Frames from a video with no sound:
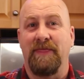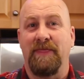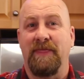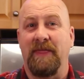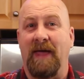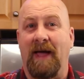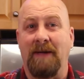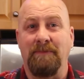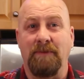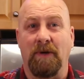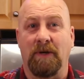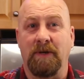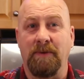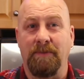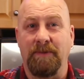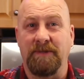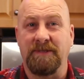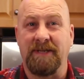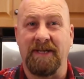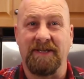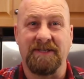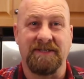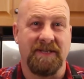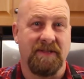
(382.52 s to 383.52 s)
I'm not going to be
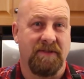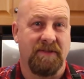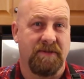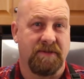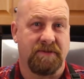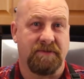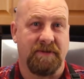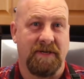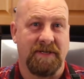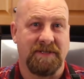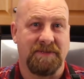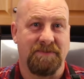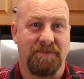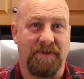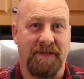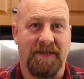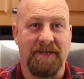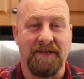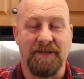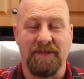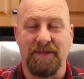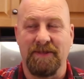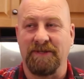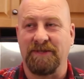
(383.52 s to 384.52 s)
tasting this
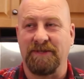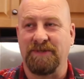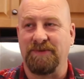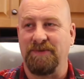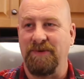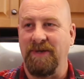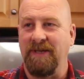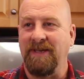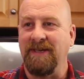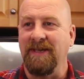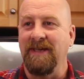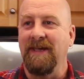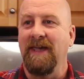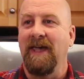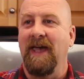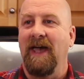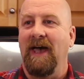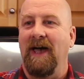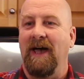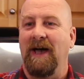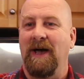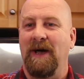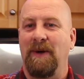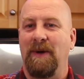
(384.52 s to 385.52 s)
recipe this week
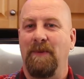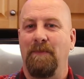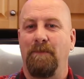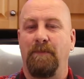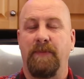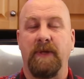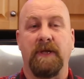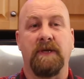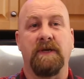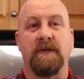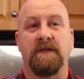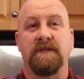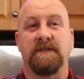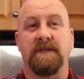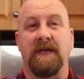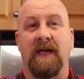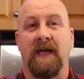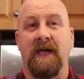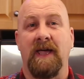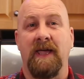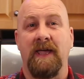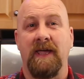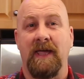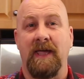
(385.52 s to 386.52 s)
because
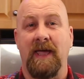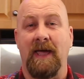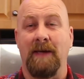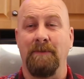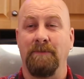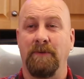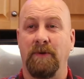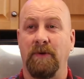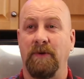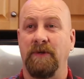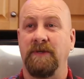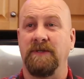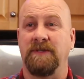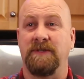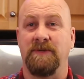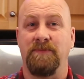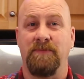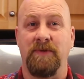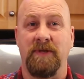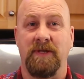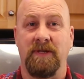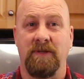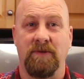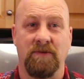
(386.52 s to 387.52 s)
I am going to
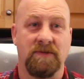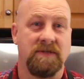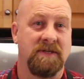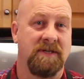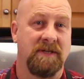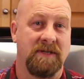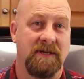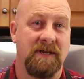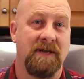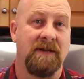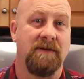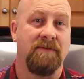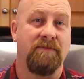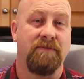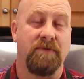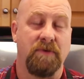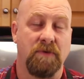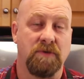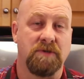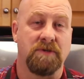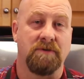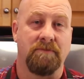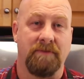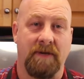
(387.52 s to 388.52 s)
be using it in
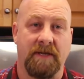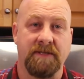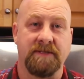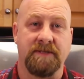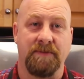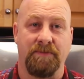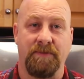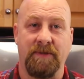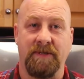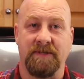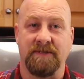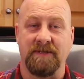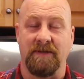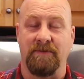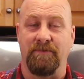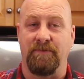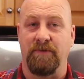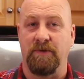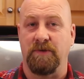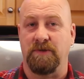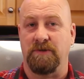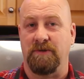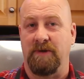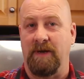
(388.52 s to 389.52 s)
future recipes and
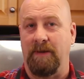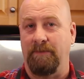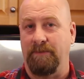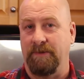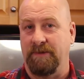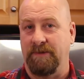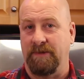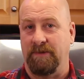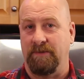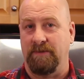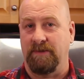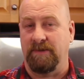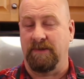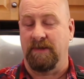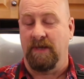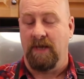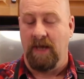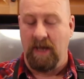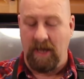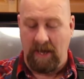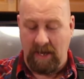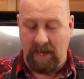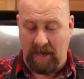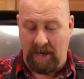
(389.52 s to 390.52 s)
future episodes.
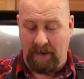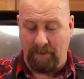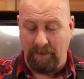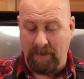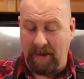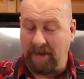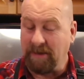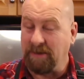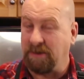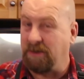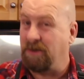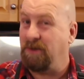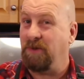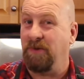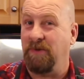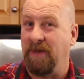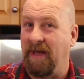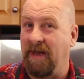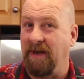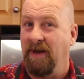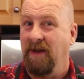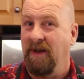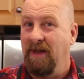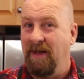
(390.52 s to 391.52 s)
And to do
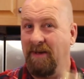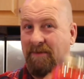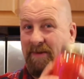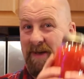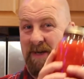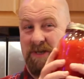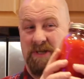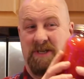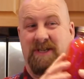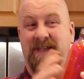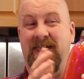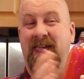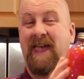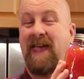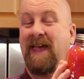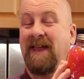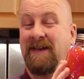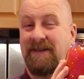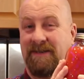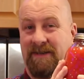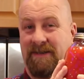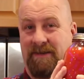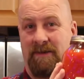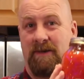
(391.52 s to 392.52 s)
that, I've actually
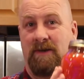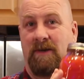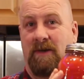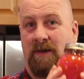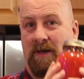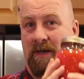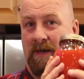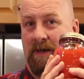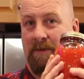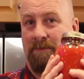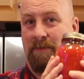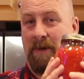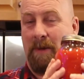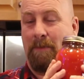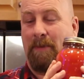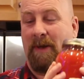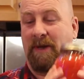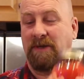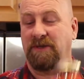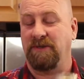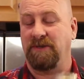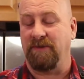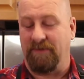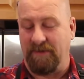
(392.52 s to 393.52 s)
canned a
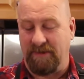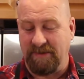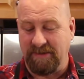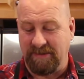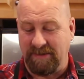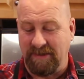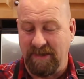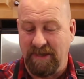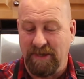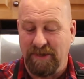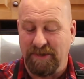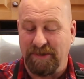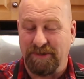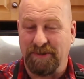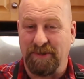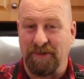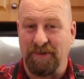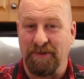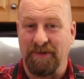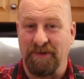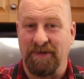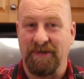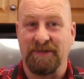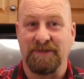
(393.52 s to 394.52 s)
bunch of this,
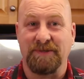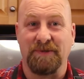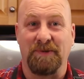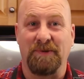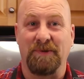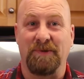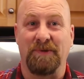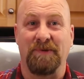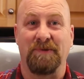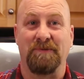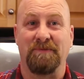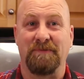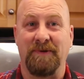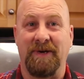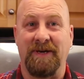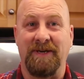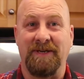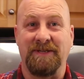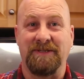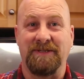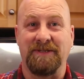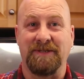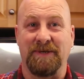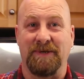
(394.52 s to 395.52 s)
so it is all
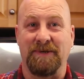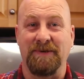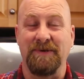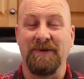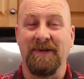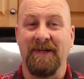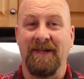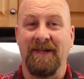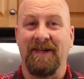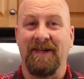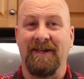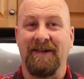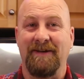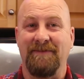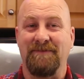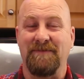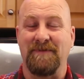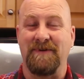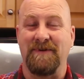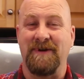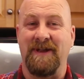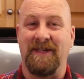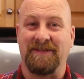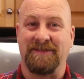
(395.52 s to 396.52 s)
ready to go
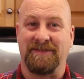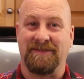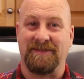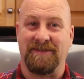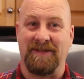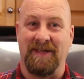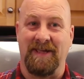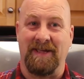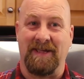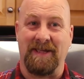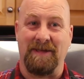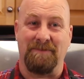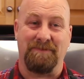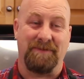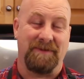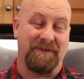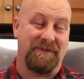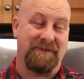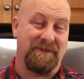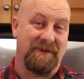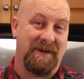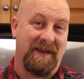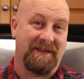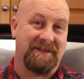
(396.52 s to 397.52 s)
for a couple
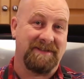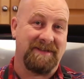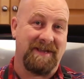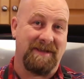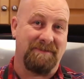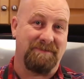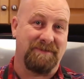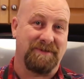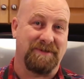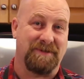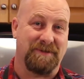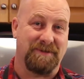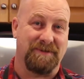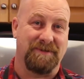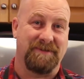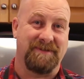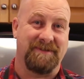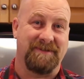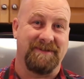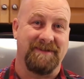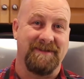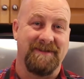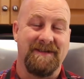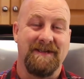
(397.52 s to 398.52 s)
of the next
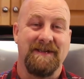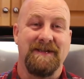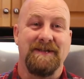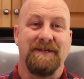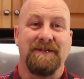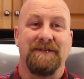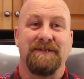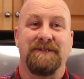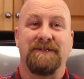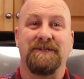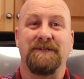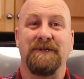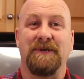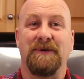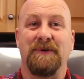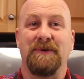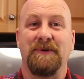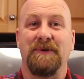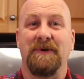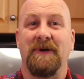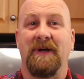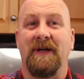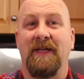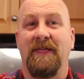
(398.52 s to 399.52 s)
episodes.
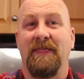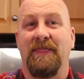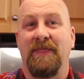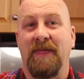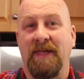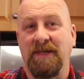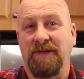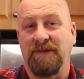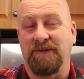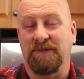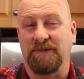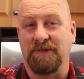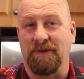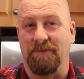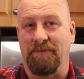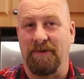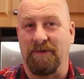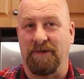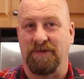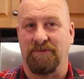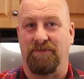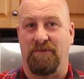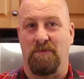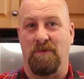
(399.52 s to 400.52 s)
So thank you so
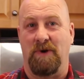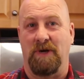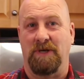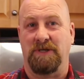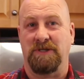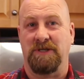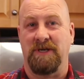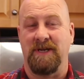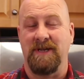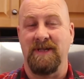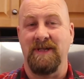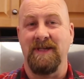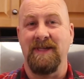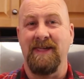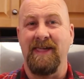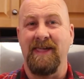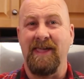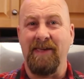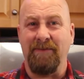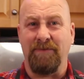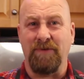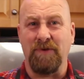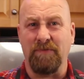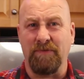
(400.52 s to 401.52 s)
much for watching.
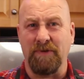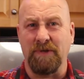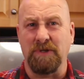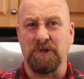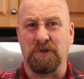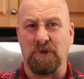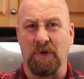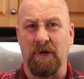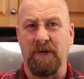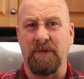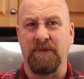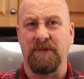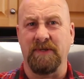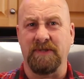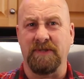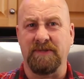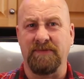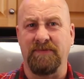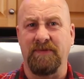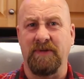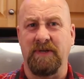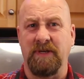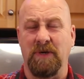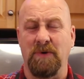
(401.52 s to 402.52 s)
If you've enjoyed this
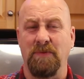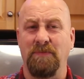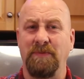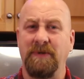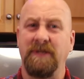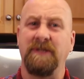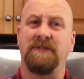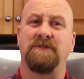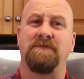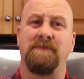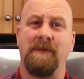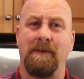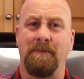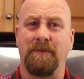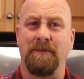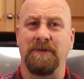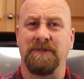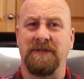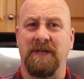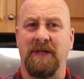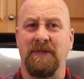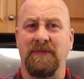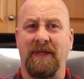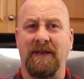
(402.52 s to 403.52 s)
video, please remember
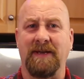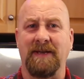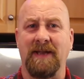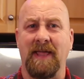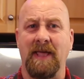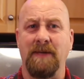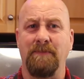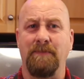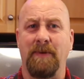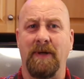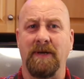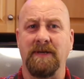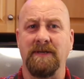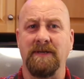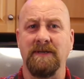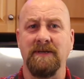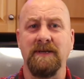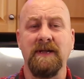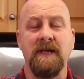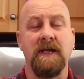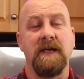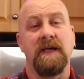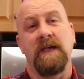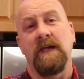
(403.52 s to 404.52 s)
to hit that like button,
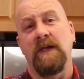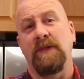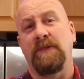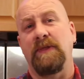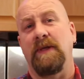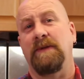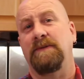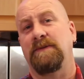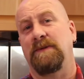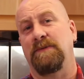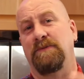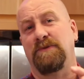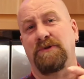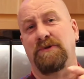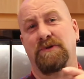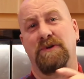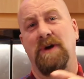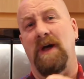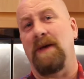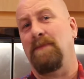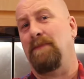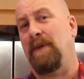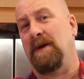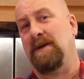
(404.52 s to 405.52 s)
hit that
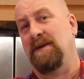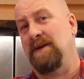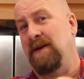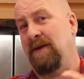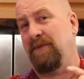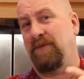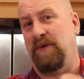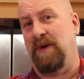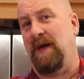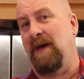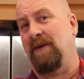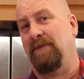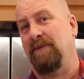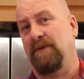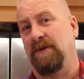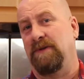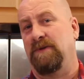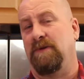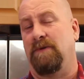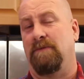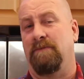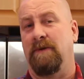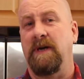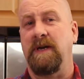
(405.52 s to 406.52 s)
subscribe button if you
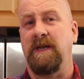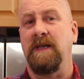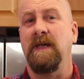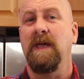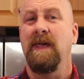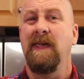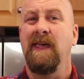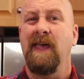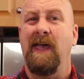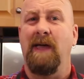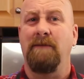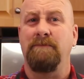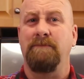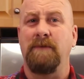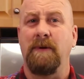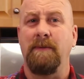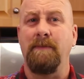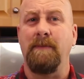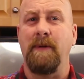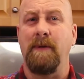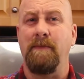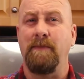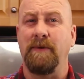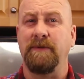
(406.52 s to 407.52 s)
haven't already, and
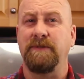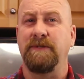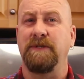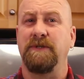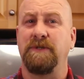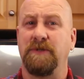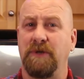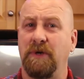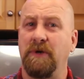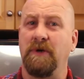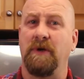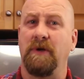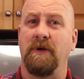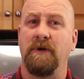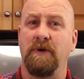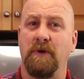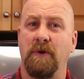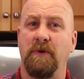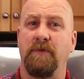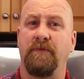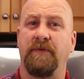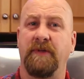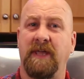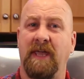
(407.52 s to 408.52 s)
remember to turn on
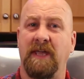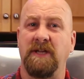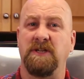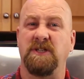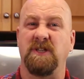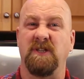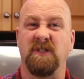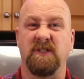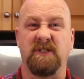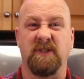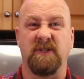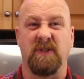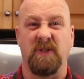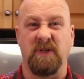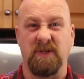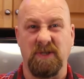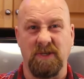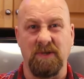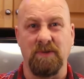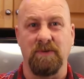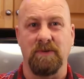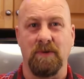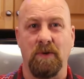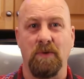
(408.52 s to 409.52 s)
notifications so that
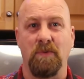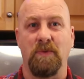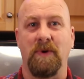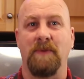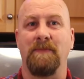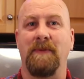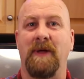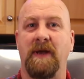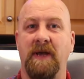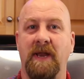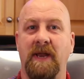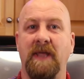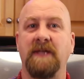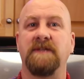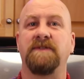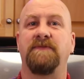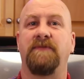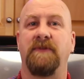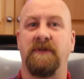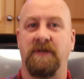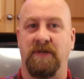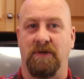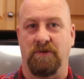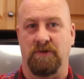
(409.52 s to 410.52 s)
you know when my next
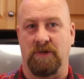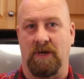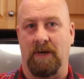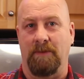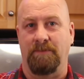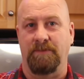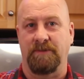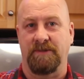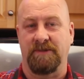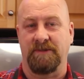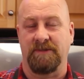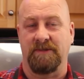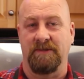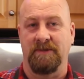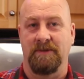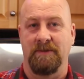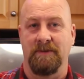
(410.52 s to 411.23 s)
video drops.